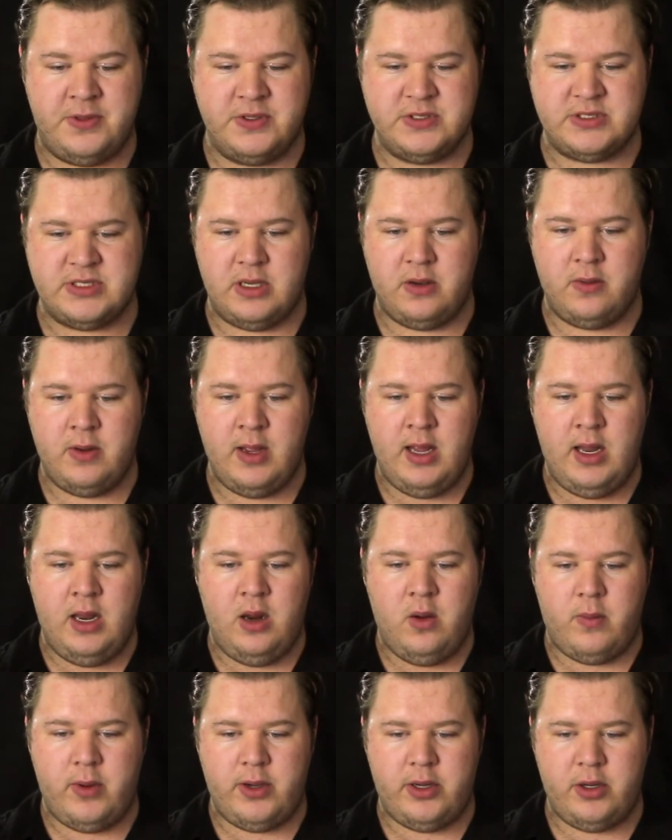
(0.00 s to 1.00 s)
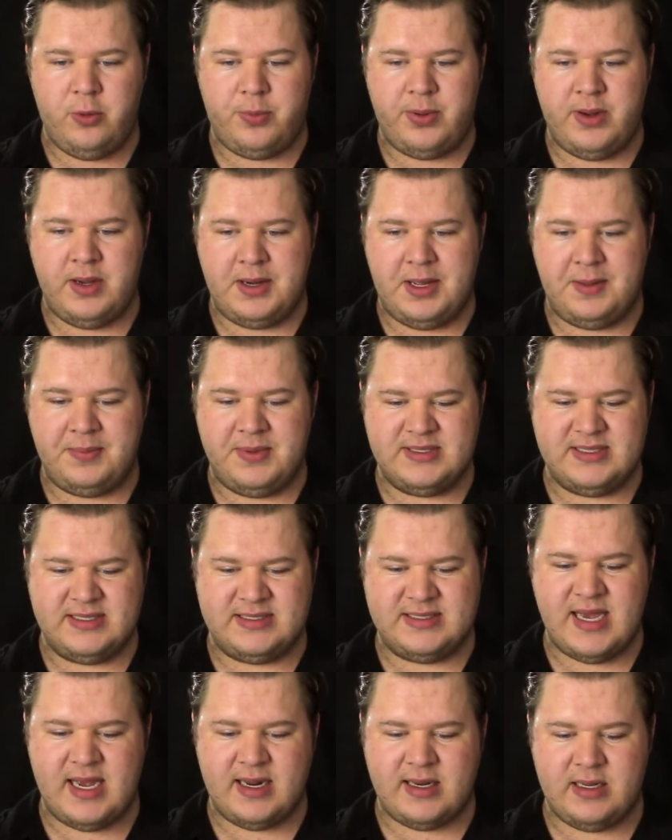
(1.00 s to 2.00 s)
So when you open it up, it's
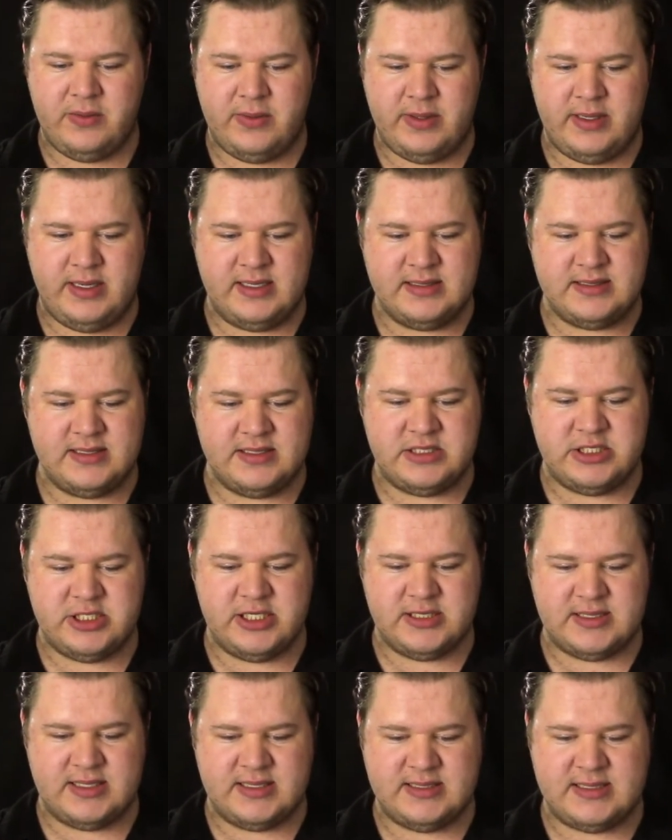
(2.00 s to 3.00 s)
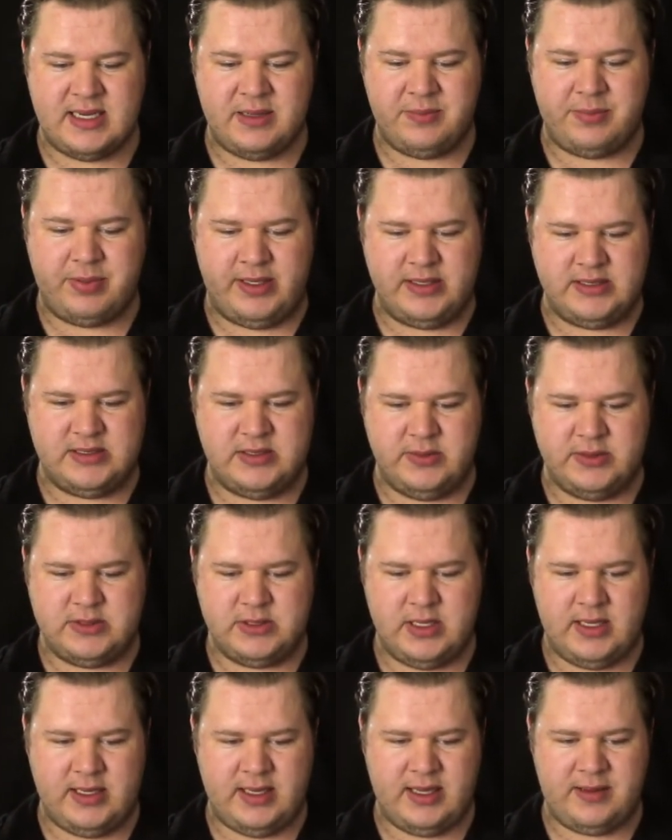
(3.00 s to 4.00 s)
exactly what it is. It's just a template, so it's
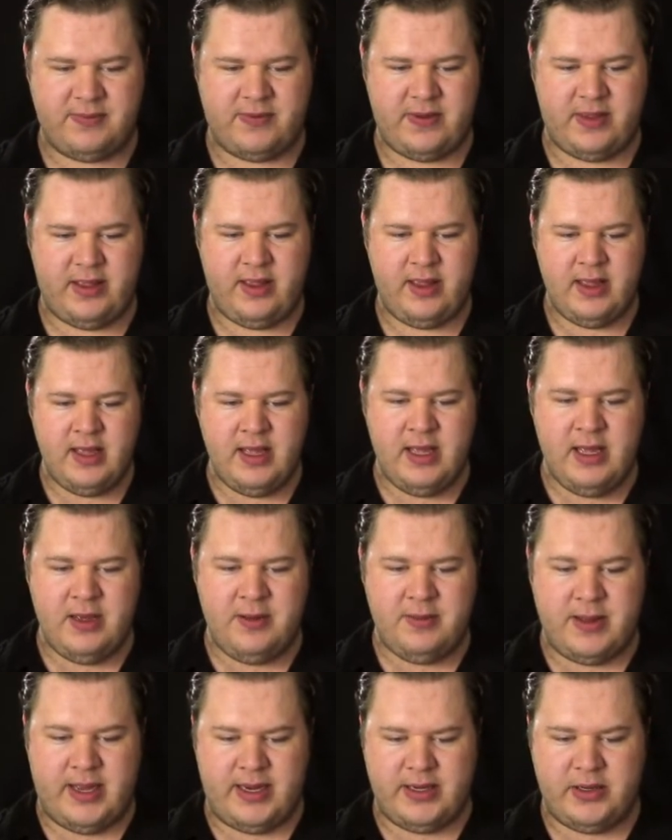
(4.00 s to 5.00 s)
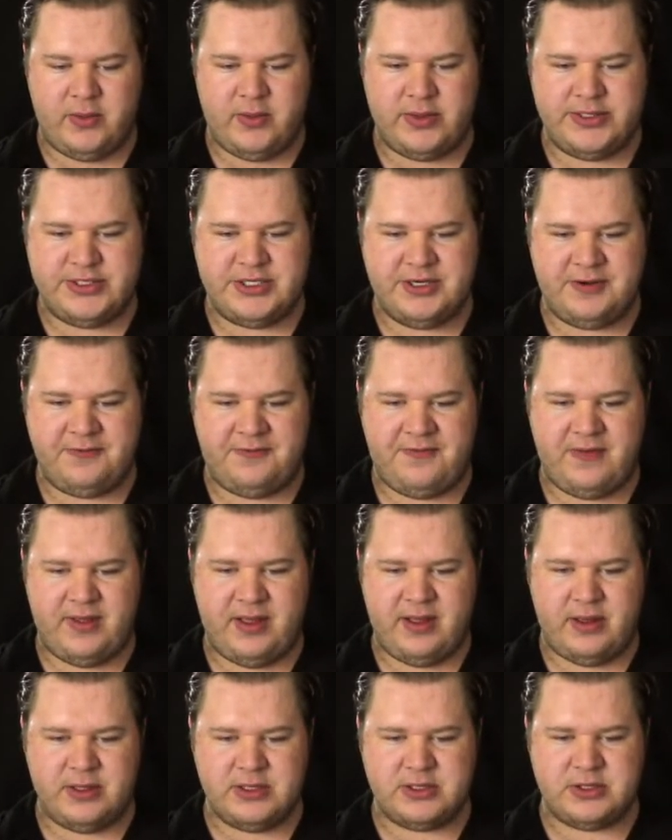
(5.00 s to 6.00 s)
all empty. I don't want you to
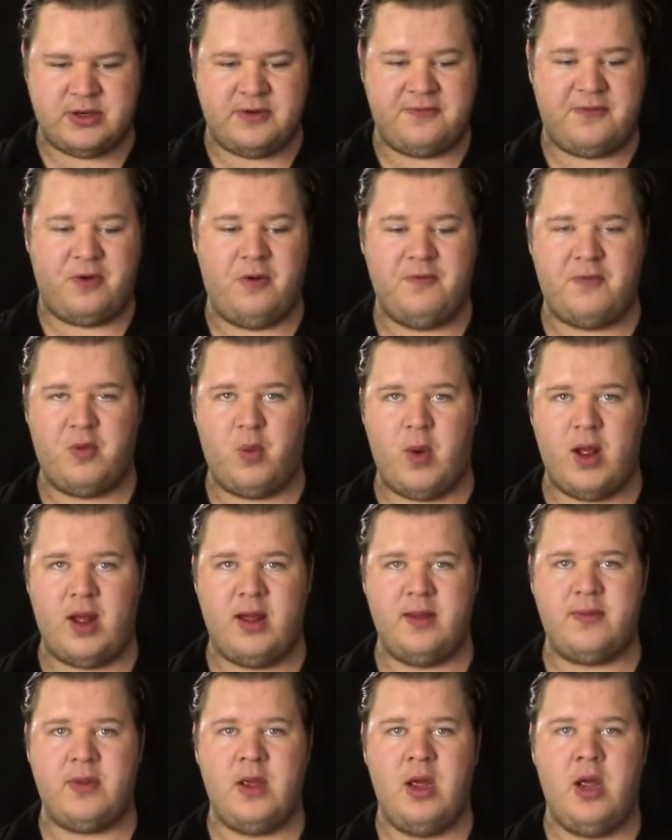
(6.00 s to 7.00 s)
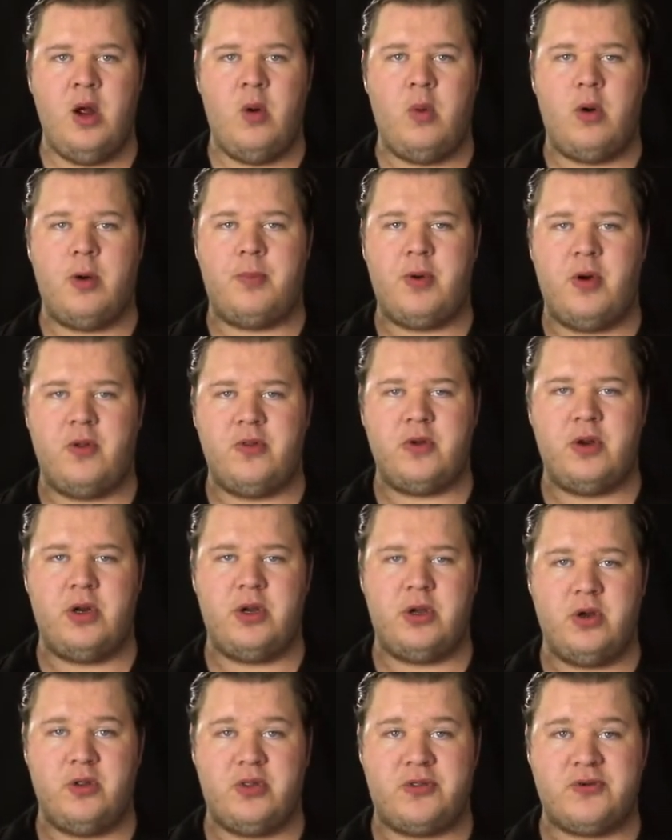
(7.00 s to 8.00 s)
feel sort of overwhelmed. We're both going
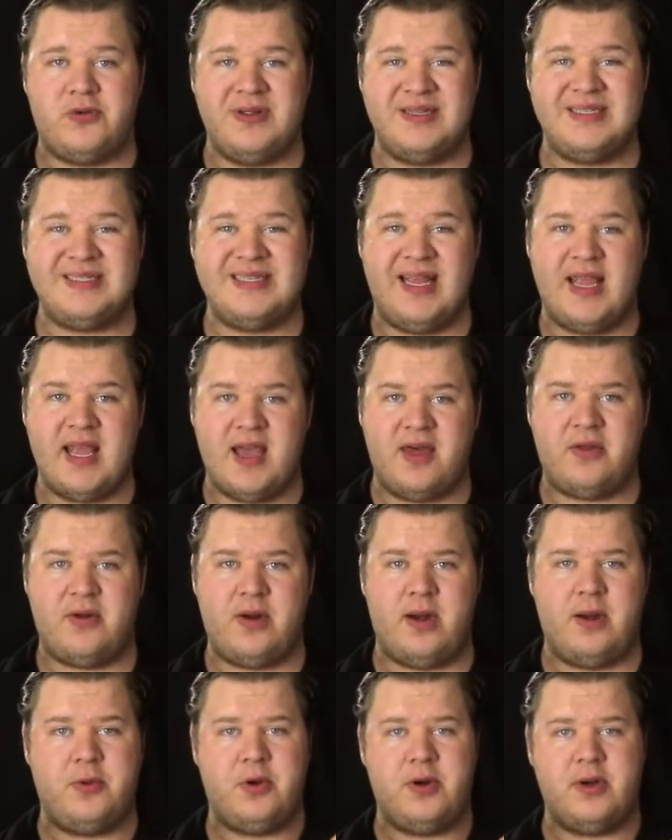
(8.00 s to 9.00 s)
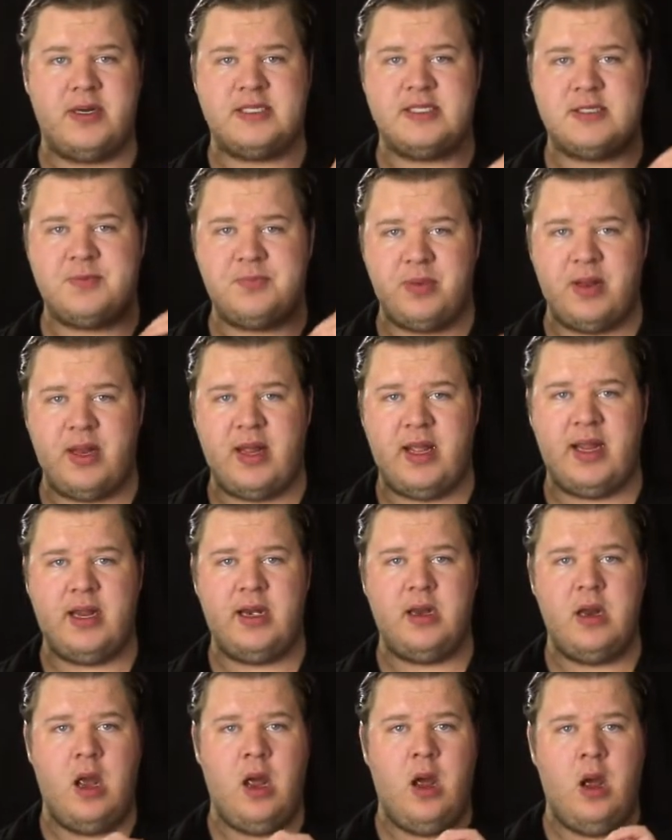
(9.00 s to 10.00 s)
to go through this together, and I'm going to
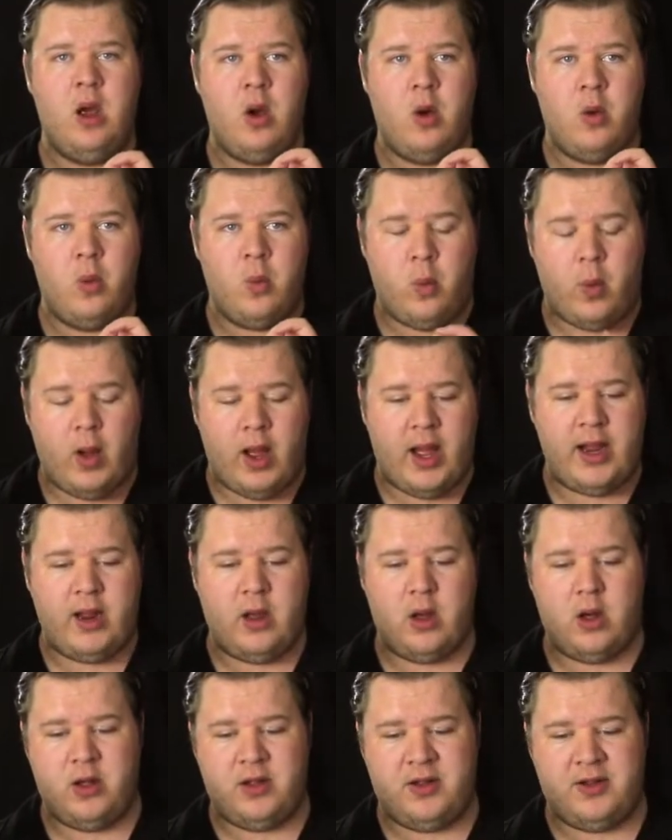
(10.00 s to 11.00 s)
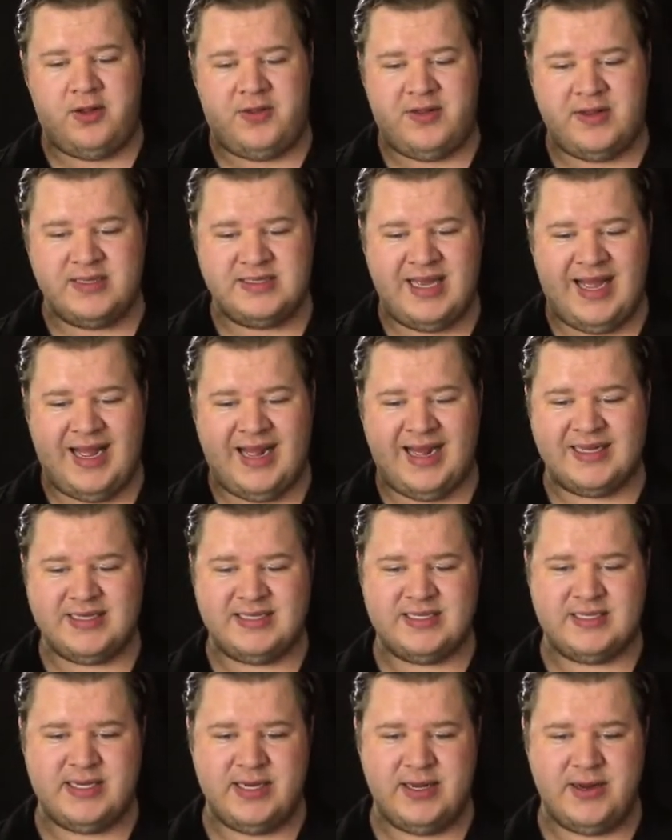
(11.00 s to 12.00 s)
explain why all of this
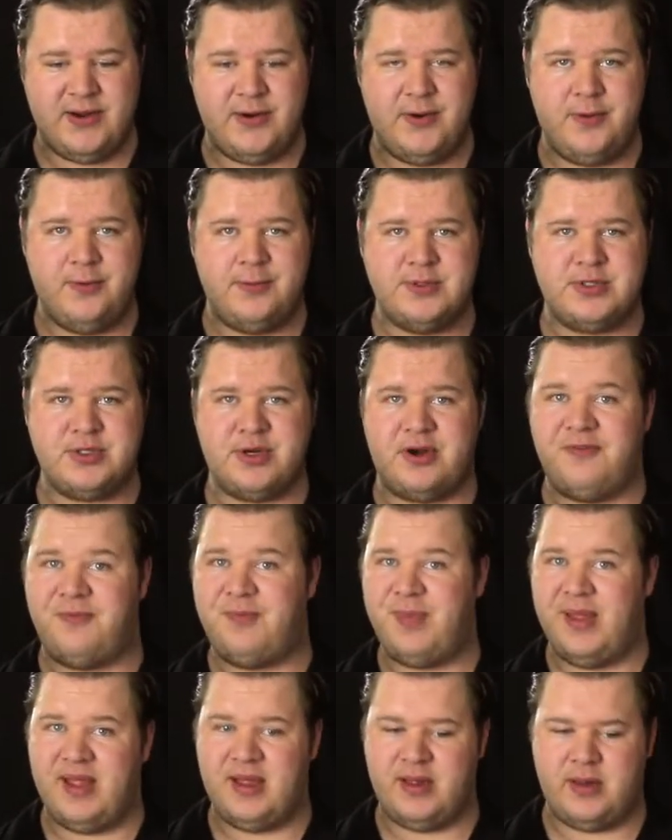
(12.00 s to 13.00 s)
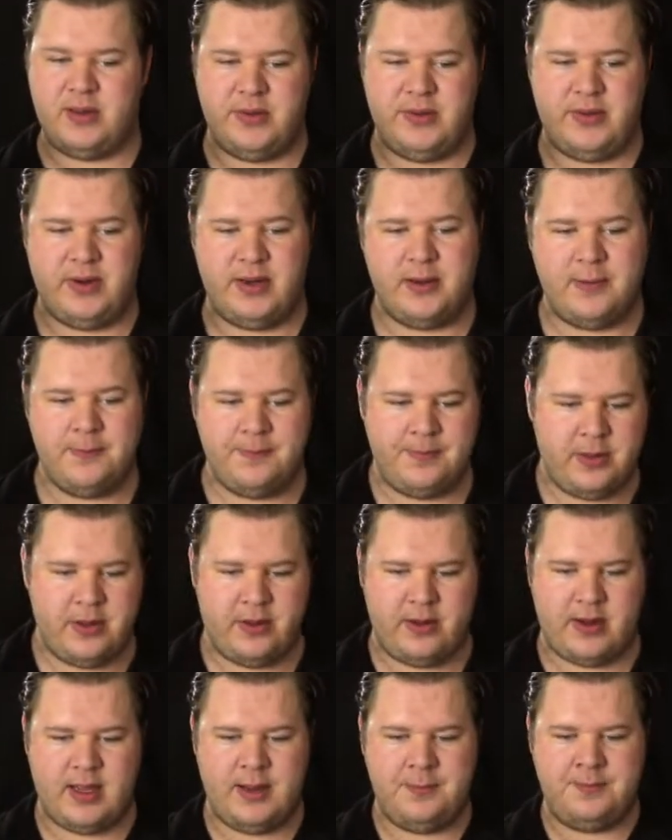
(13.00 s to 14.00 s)
has to sort of be included,
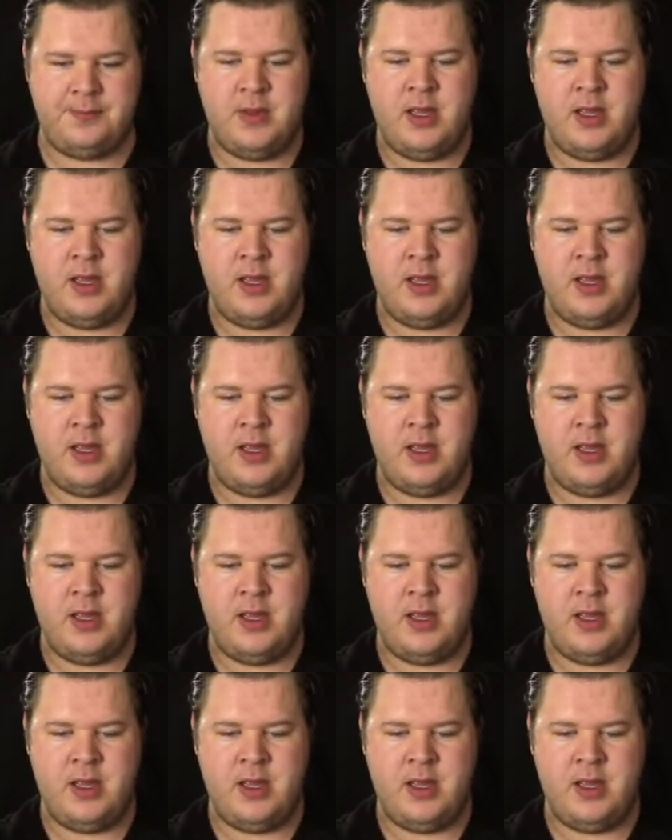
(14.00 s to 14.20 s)
okay?